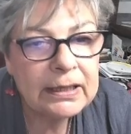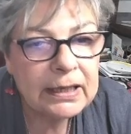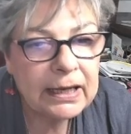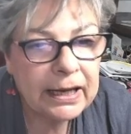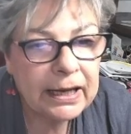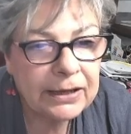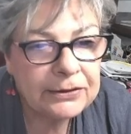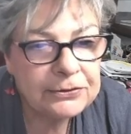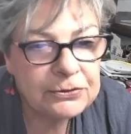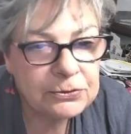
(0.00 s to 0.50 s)

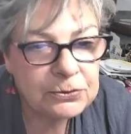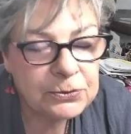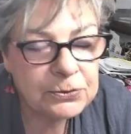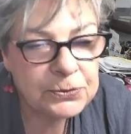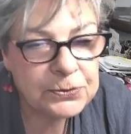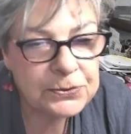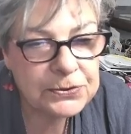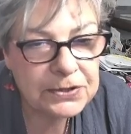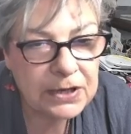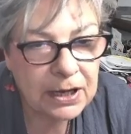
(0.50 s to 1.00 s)
And
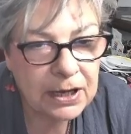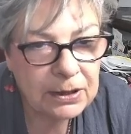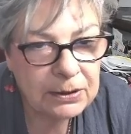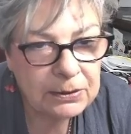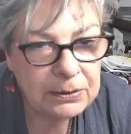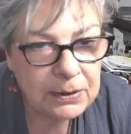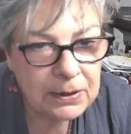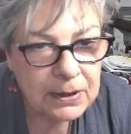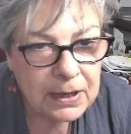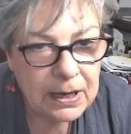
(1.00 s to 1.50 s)

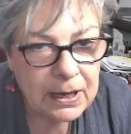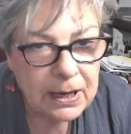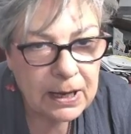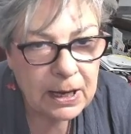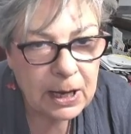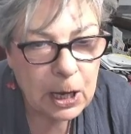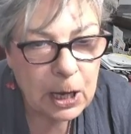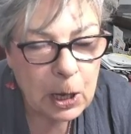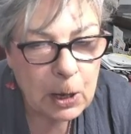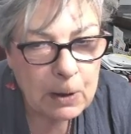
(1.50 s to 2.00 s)
also
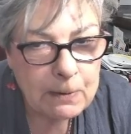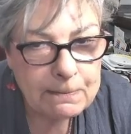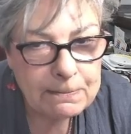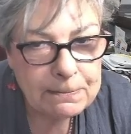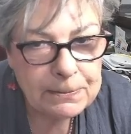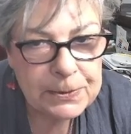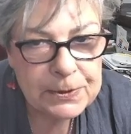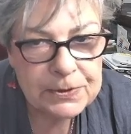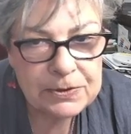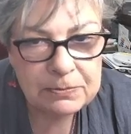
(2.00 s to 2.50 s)

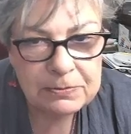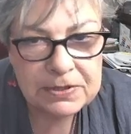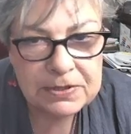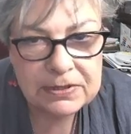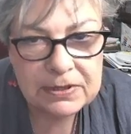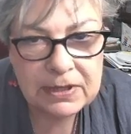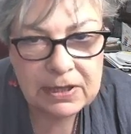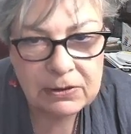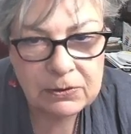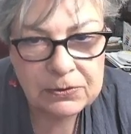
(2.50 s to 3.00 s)
some
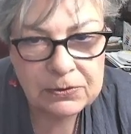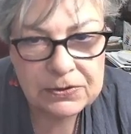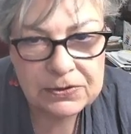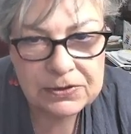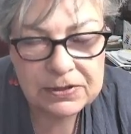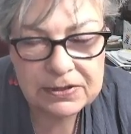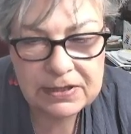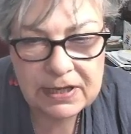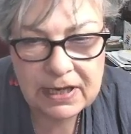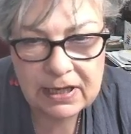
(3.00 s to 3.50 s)
skills
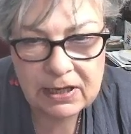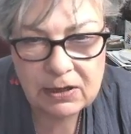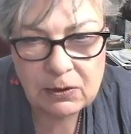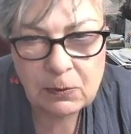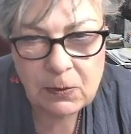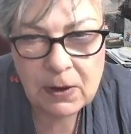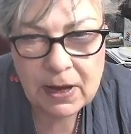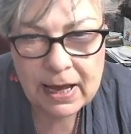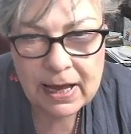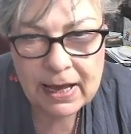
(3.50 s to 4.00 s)
to take
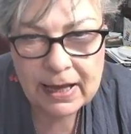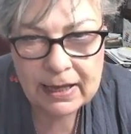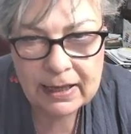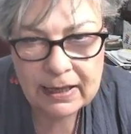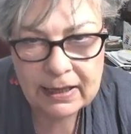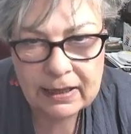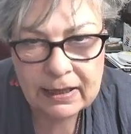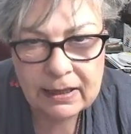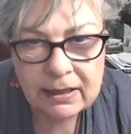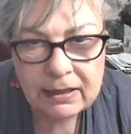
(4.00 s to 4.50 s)

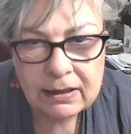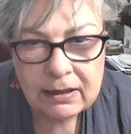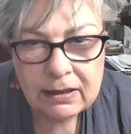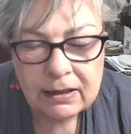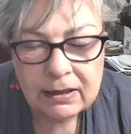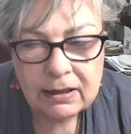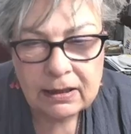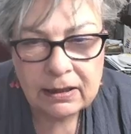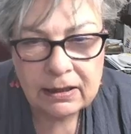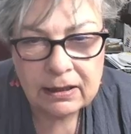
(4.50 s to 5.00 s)
away
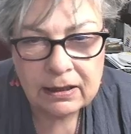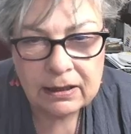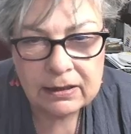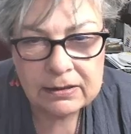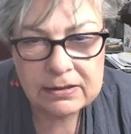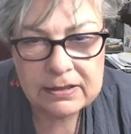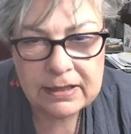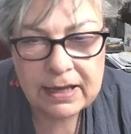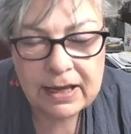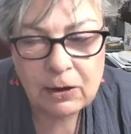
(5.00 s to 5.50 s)

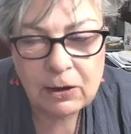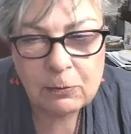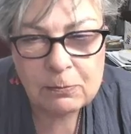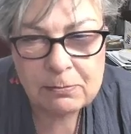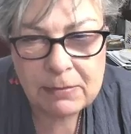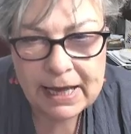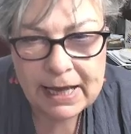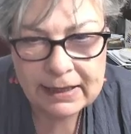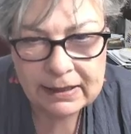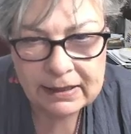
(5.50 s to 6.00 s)
to help
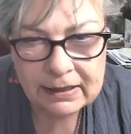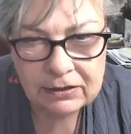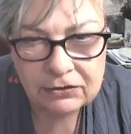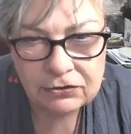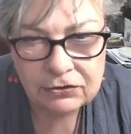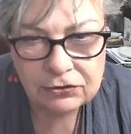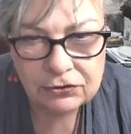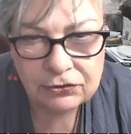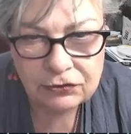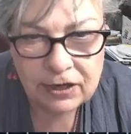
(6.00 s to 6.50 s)

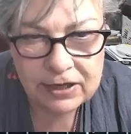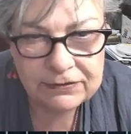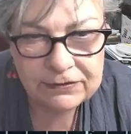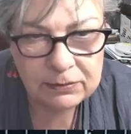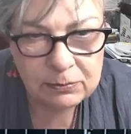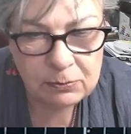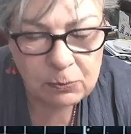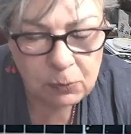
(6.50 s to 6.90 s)
manage stress and